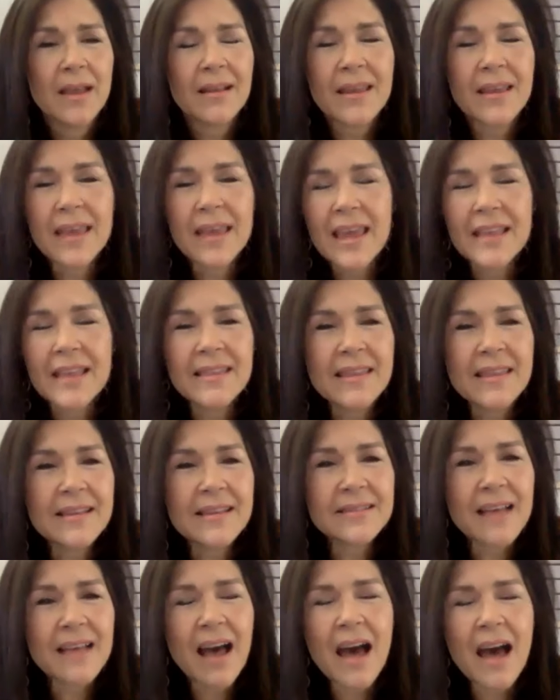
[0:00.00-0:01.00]
like in
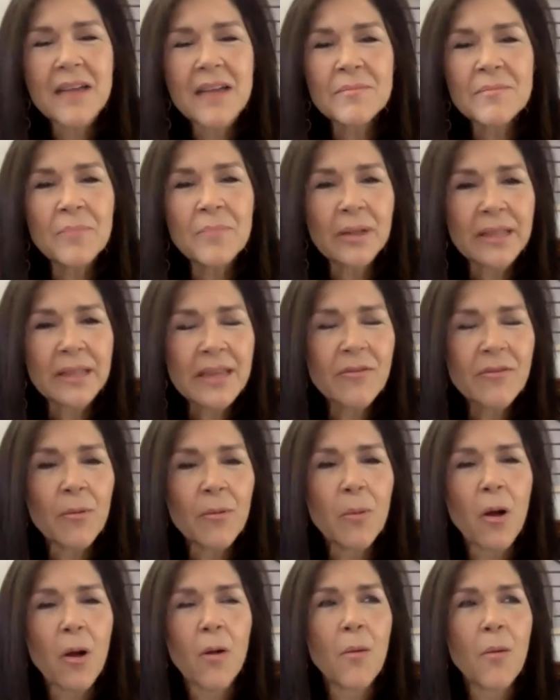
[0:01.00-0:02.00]
this
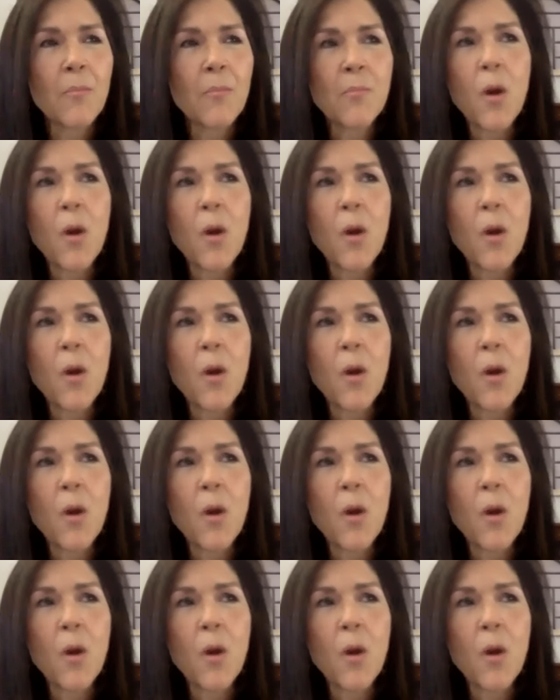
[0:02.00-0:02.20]
unbelievable